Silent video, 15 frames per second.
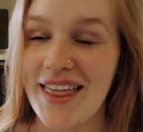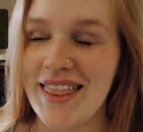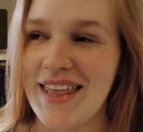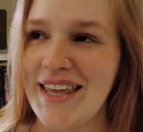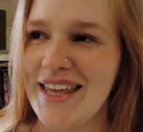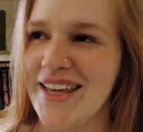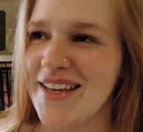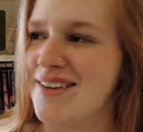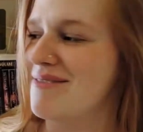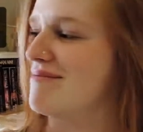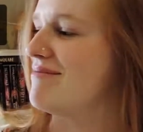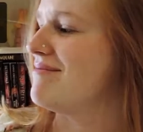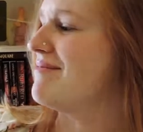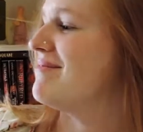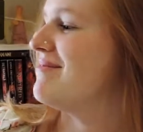The
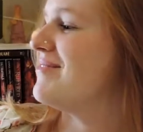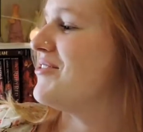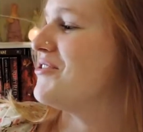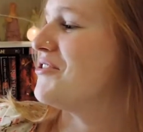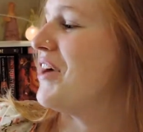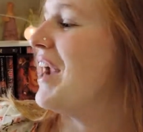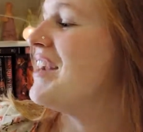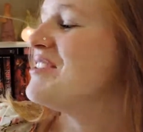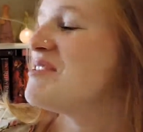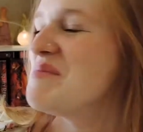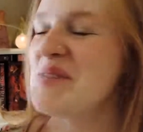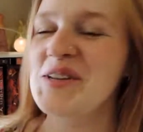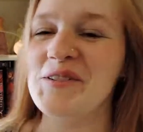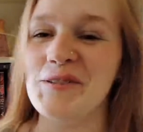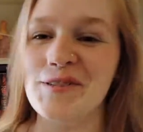Strange
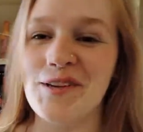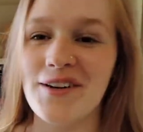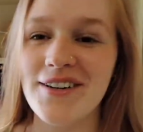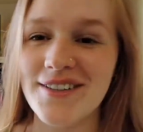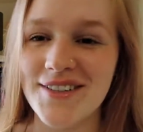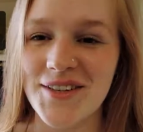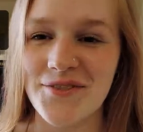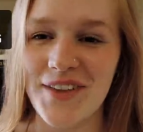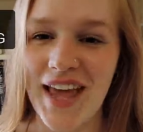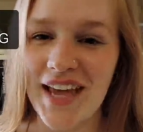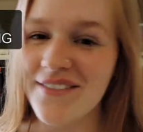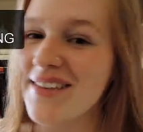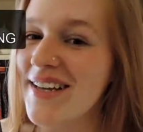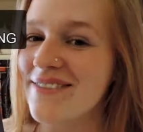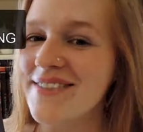and Beautiful Sorrows of
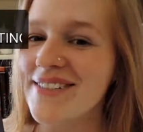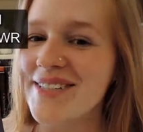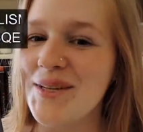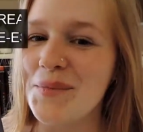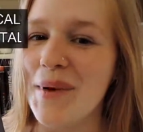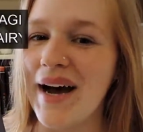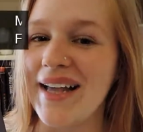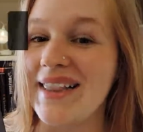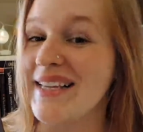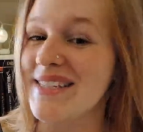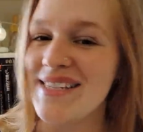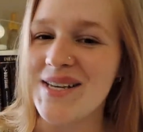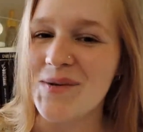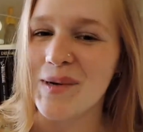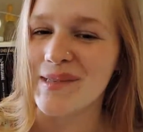Ava Lavender by
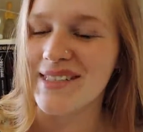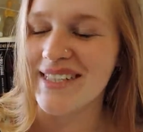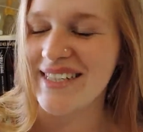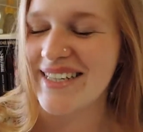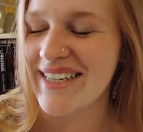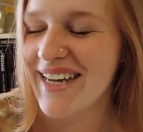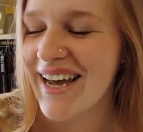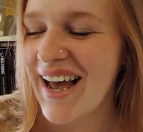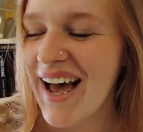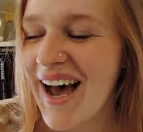Leslie Walton.